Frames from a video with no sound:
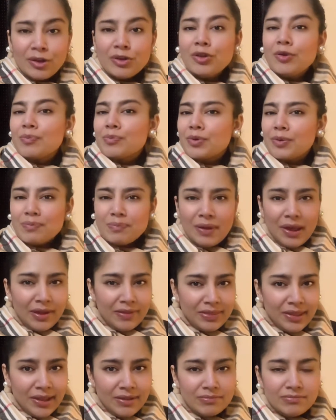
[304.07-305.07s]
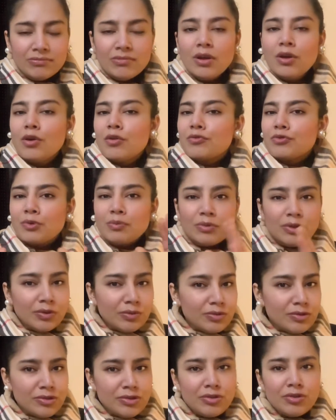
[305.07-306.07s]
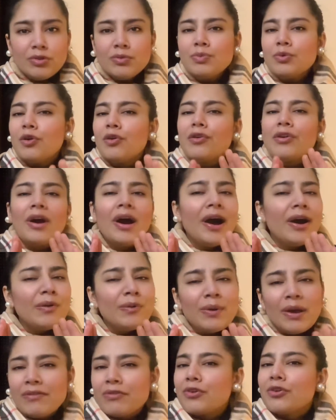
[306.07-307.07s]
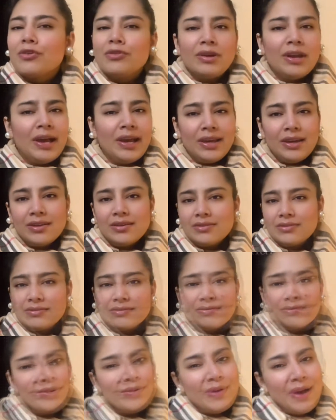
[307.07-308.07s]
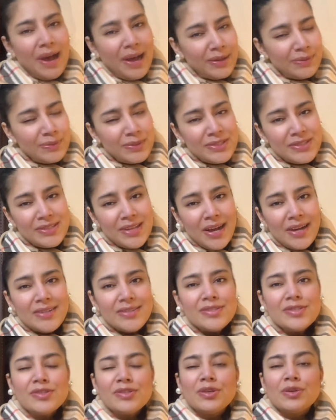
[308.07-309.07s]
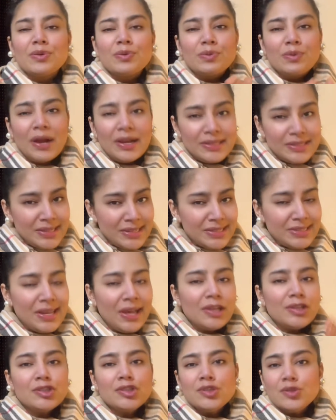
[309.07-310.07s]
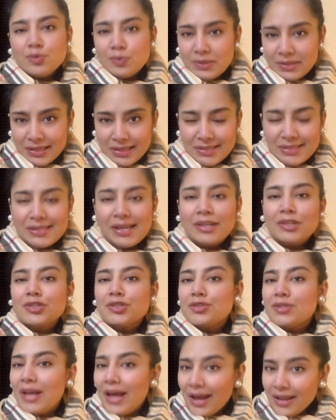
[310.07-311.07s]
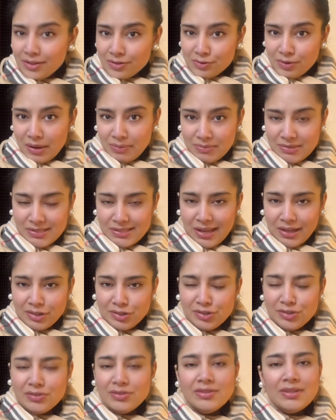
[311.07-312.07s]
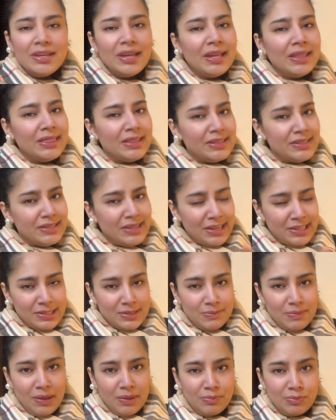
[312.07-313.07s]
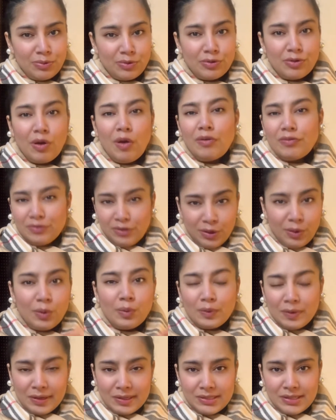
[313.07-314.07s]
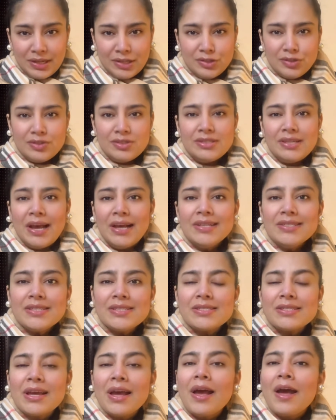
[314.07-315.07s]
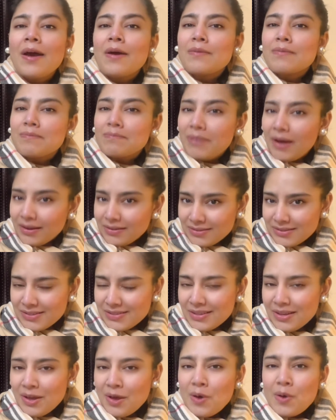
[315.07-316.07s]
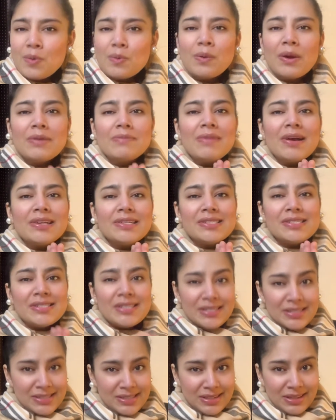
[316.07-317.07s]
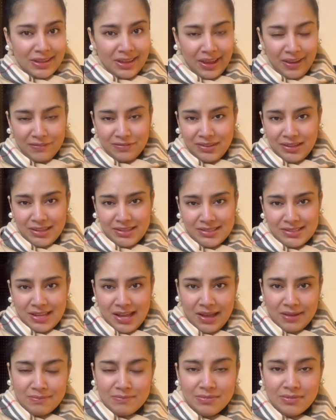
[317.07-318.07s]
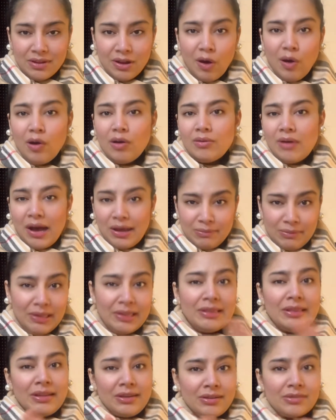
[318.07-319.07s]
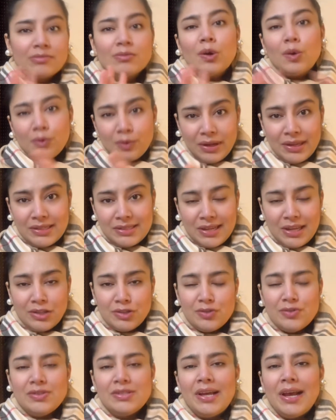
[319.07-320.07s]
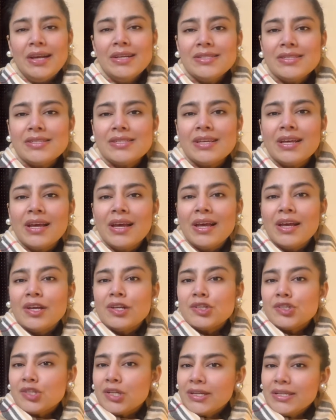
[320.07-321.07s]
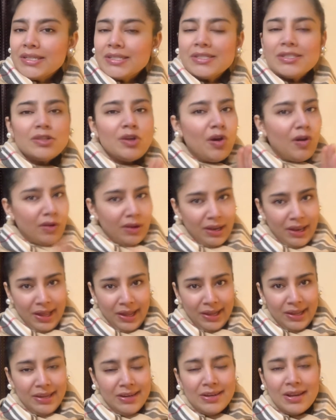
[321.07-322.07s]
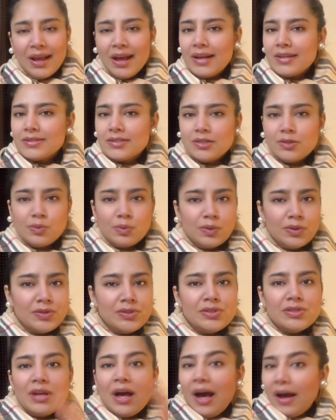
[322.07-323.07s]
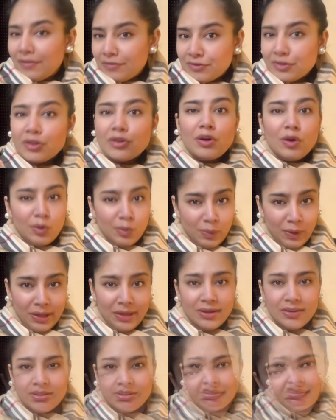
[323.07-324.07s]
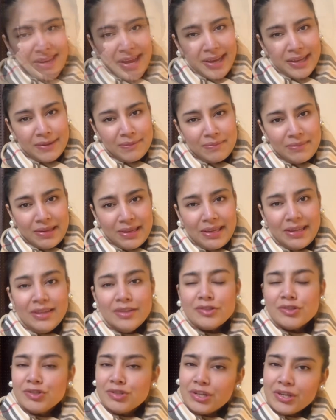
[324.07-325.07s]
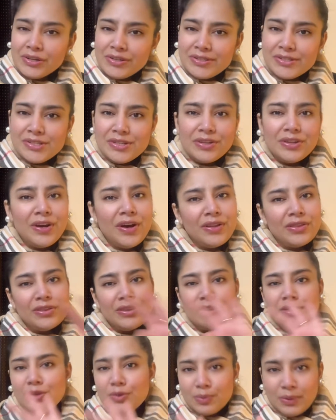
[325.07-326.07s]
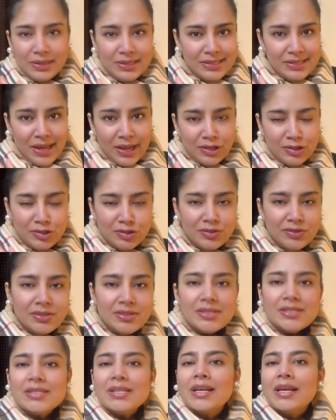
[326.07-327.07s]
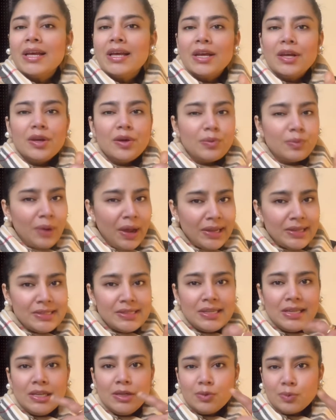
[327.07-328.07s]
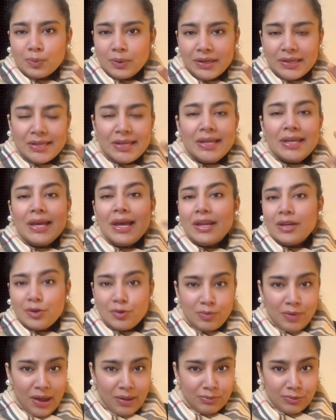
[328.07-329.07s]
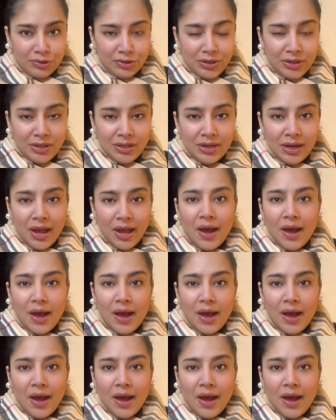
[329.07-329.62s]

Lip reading: you prepare them from YouTube or however you like. So I was asked the writing section, reading section and grammar section in the test paper of the orientation test. But when my sister gave the exam, the orientation test, she did it online as it was after COVID. Just like me, she also got the 3 sections, writing, reading and grammar.